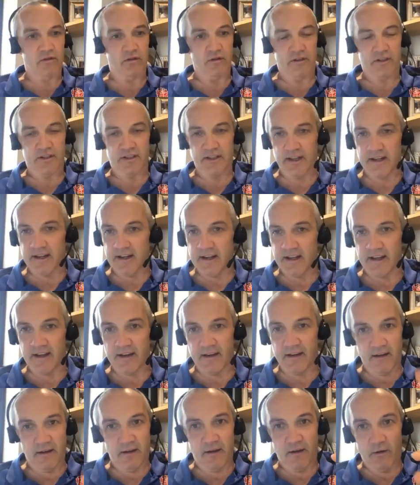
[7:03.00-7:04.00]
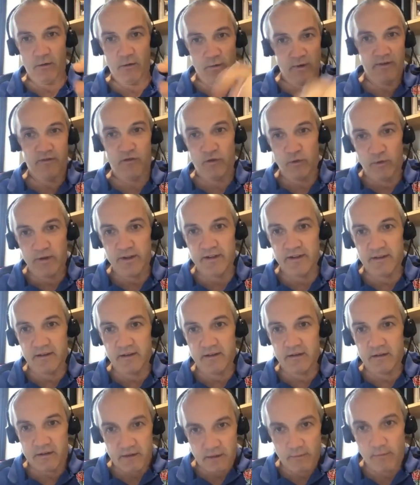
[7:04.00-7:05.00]
just saying, "Hey, we have to win
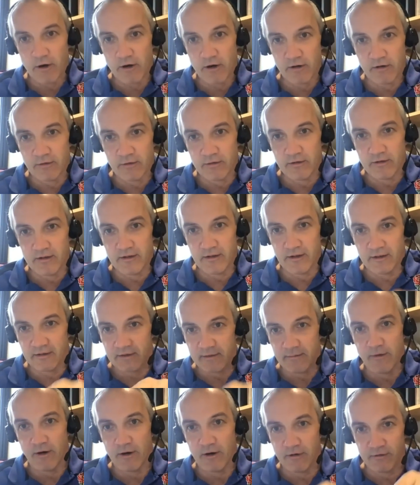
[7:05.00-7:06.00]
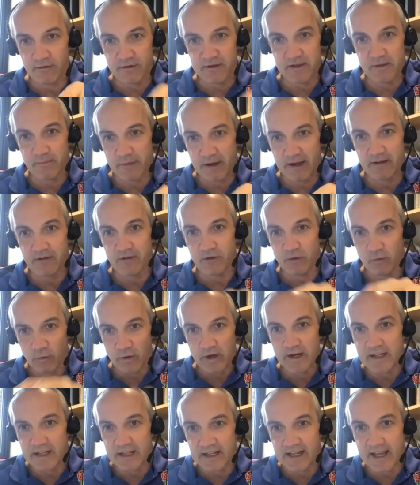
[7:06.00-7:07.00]
tomorrow." And tomorrow is about the
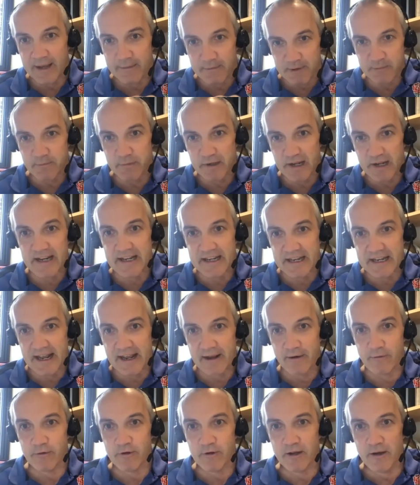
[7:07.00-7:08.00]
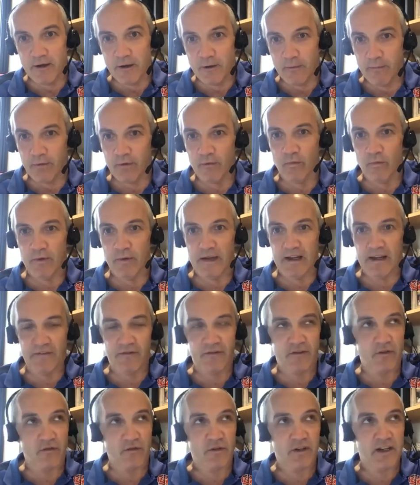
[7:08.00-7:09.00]
way the game is played now, but we
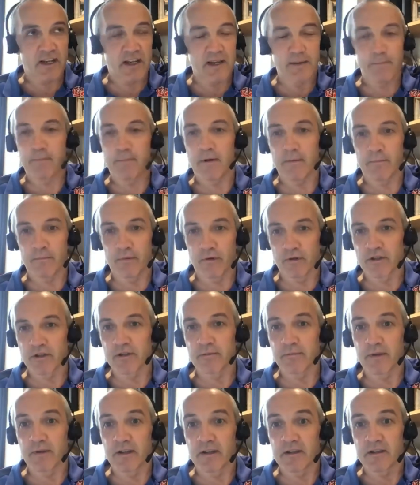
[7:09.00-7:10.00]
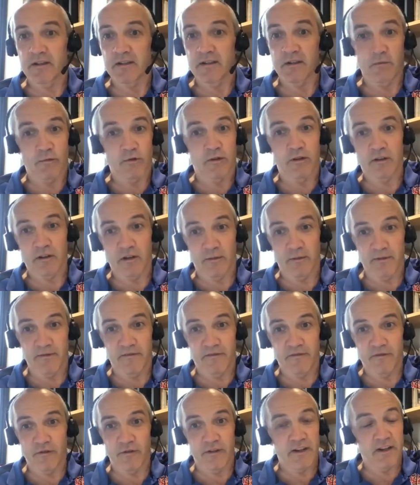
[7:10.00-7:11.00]
have to keep on pushing because it's the World Cup in
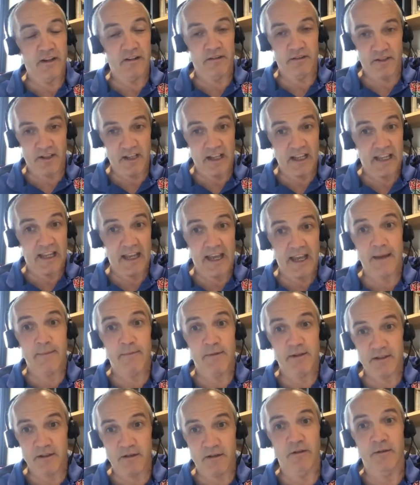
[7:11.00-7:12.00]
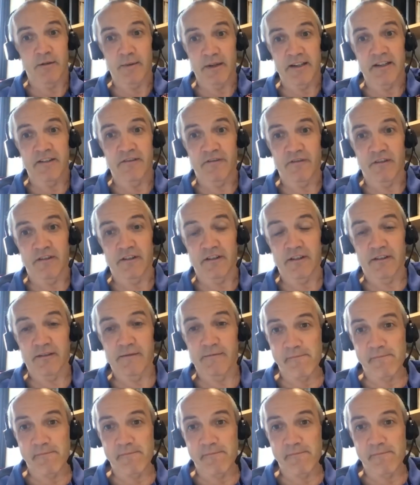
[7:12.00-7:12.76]
4 years and the game is going to be different.